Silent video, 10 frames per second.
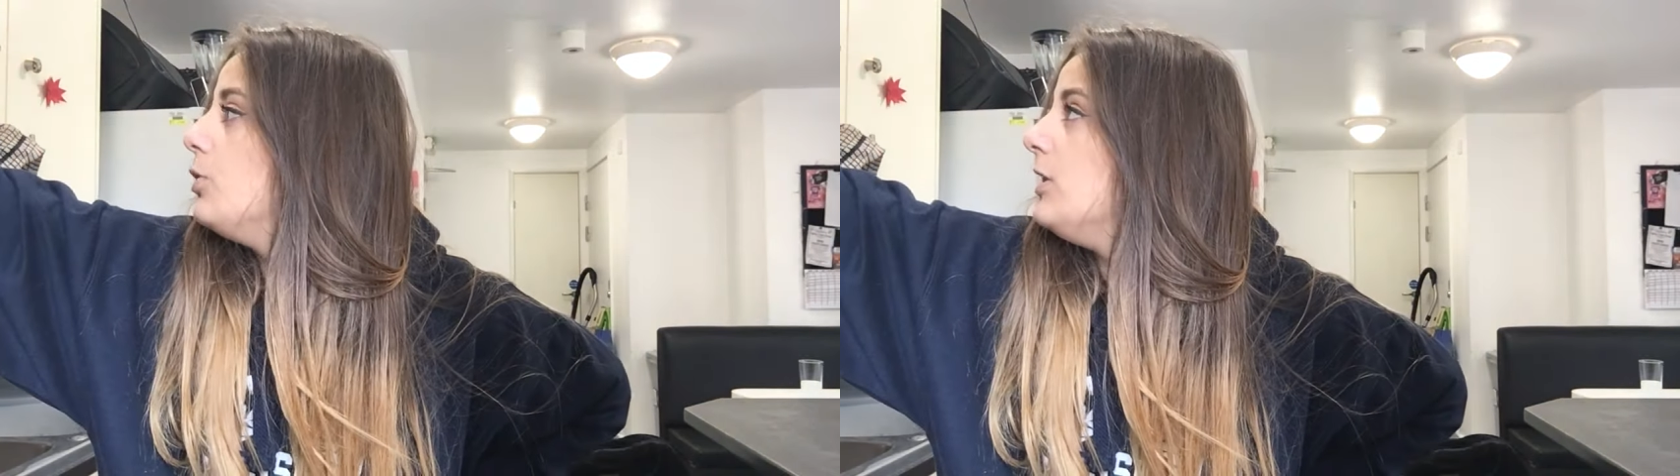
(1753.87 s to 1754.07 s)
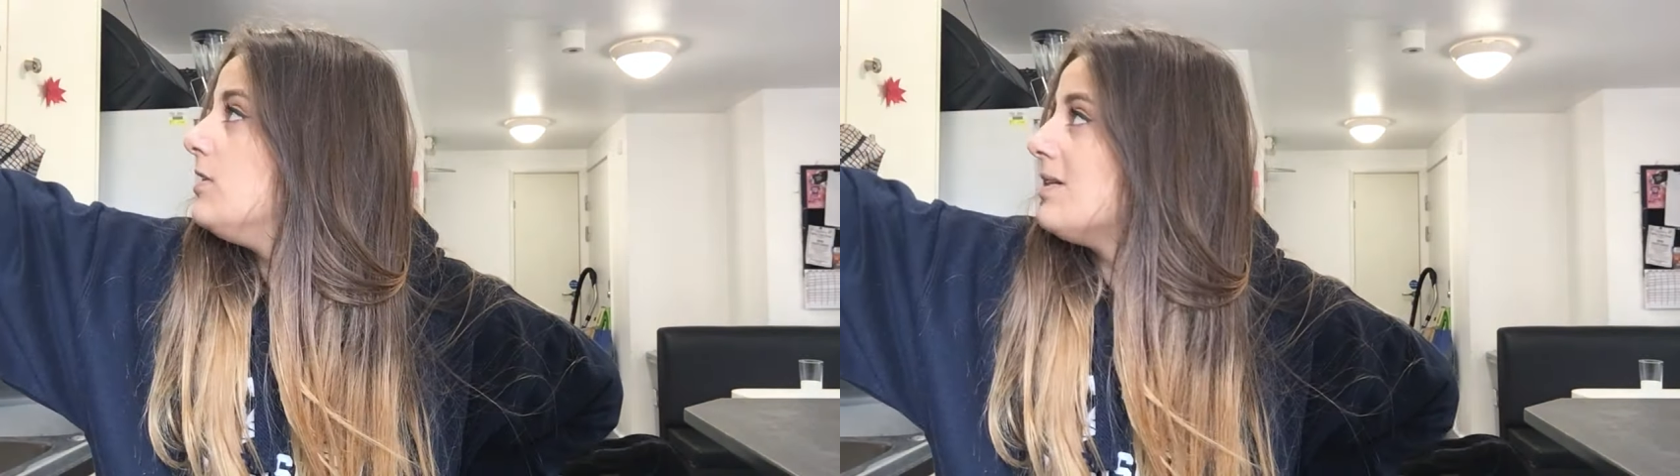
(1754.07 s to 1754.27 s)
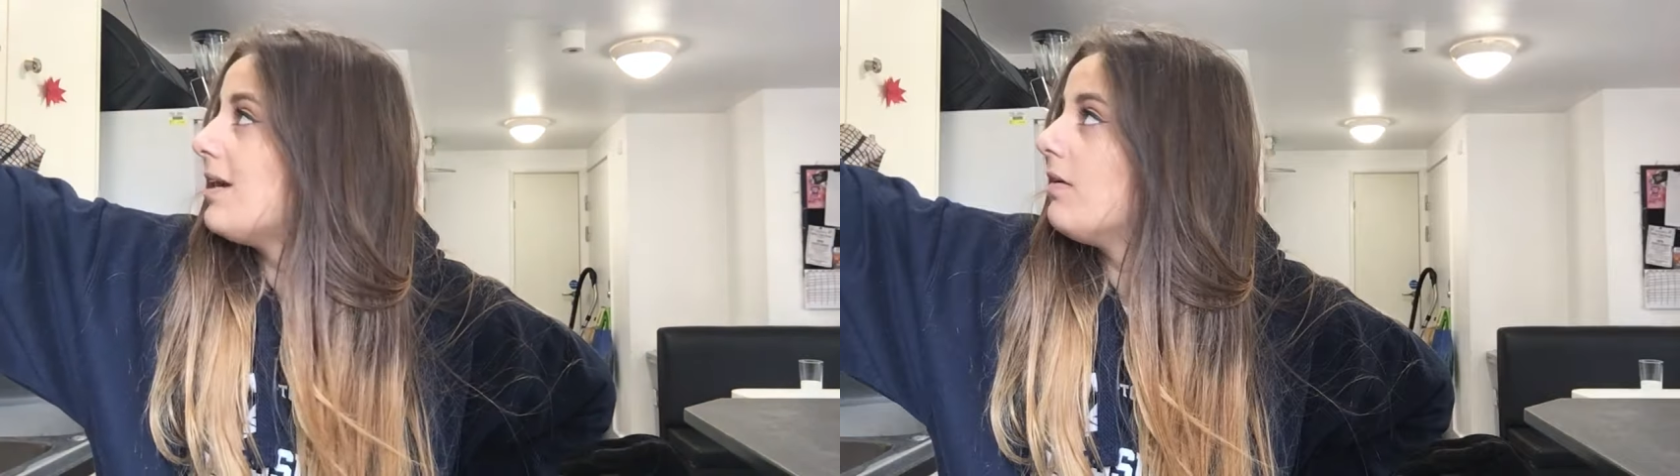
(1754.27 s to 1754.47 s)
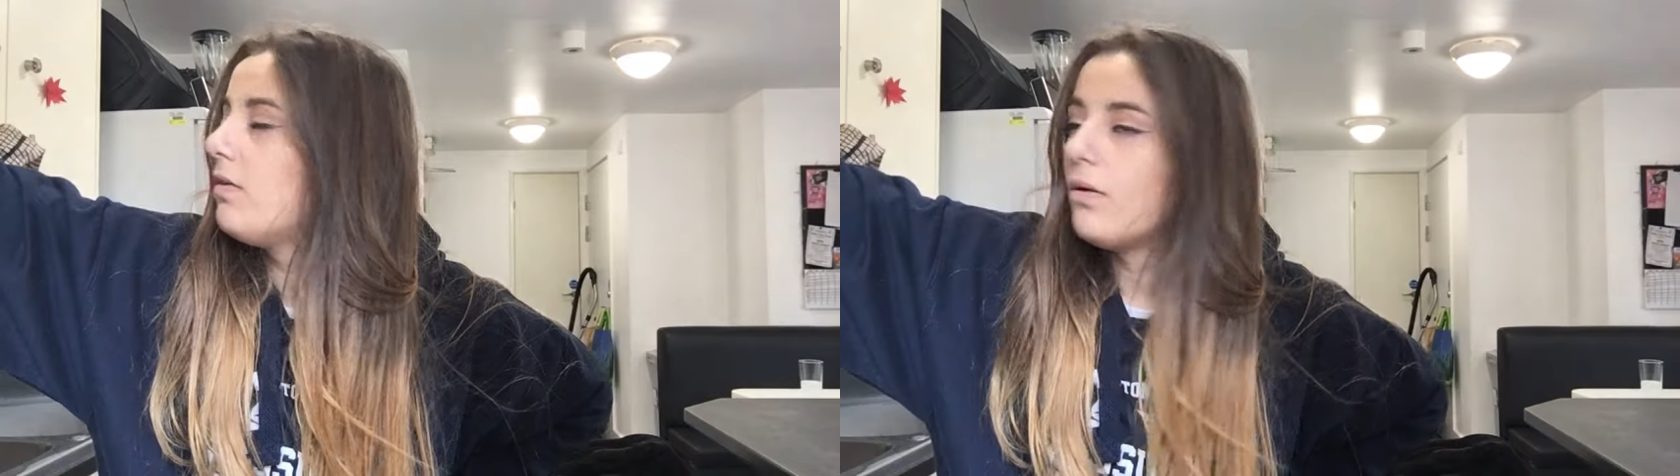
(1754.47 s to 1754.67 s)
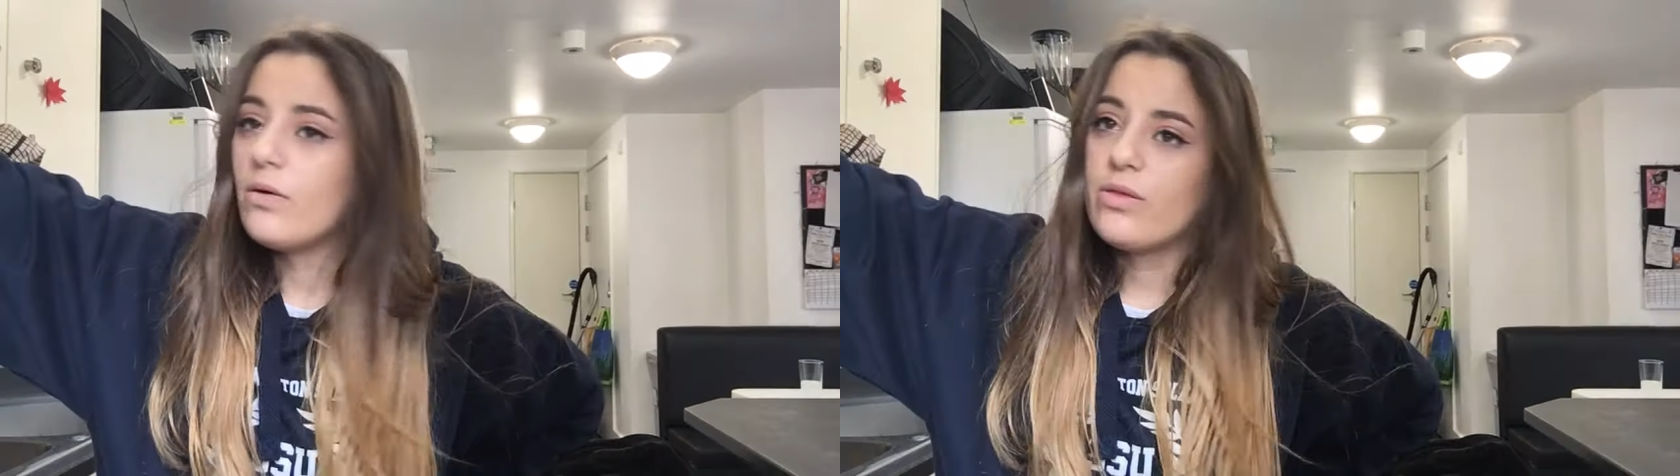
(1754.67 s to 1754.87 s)
not eating it,
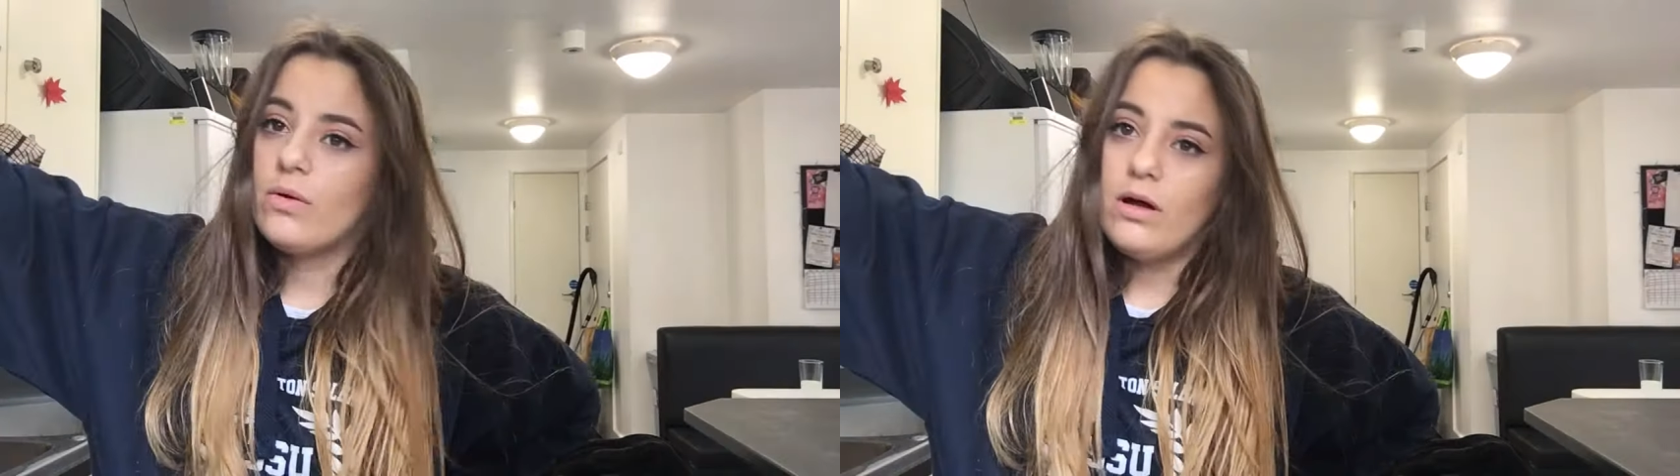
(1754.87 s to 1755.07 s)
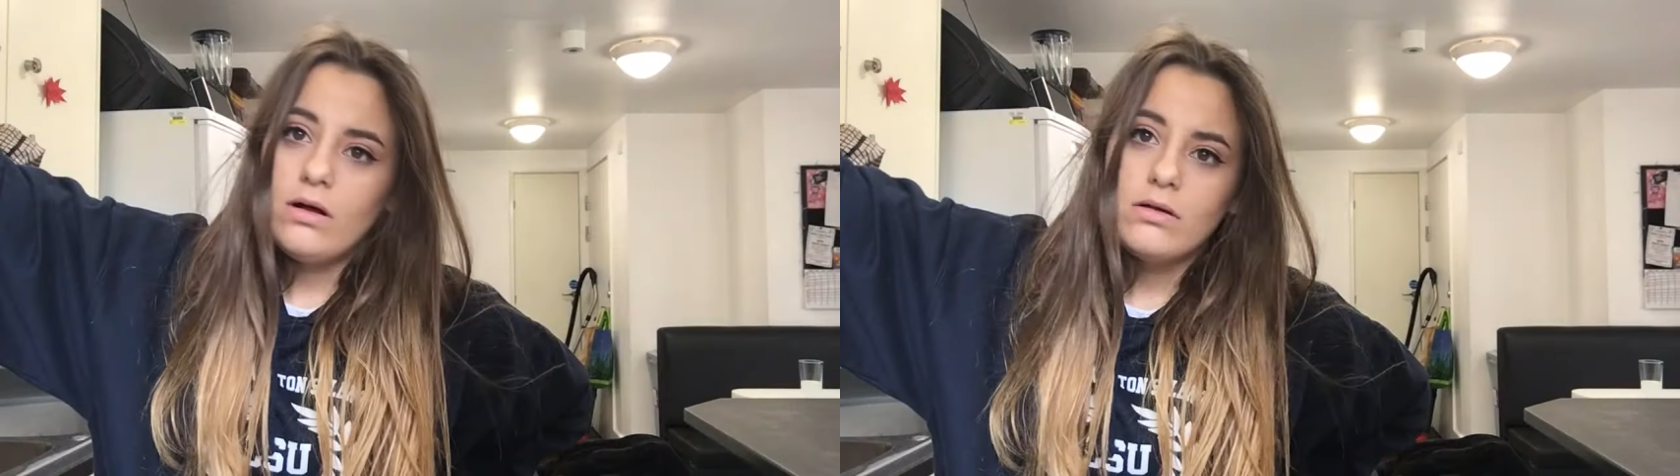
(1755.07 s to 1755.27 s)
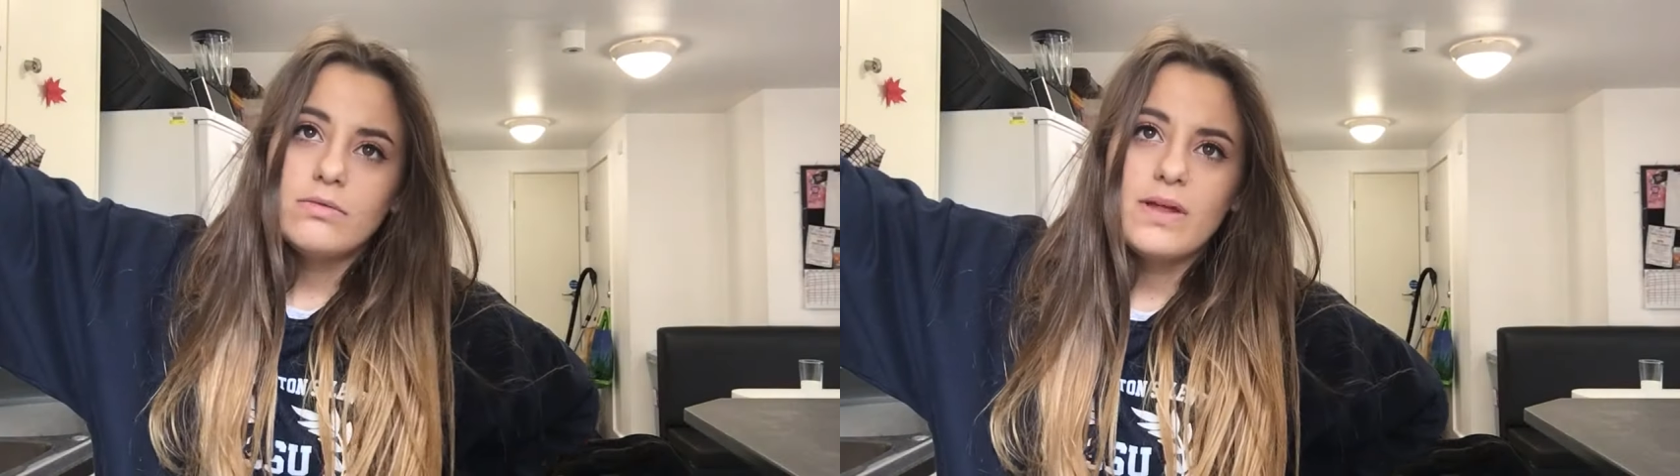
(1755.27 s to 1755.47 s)
so I thought, oh,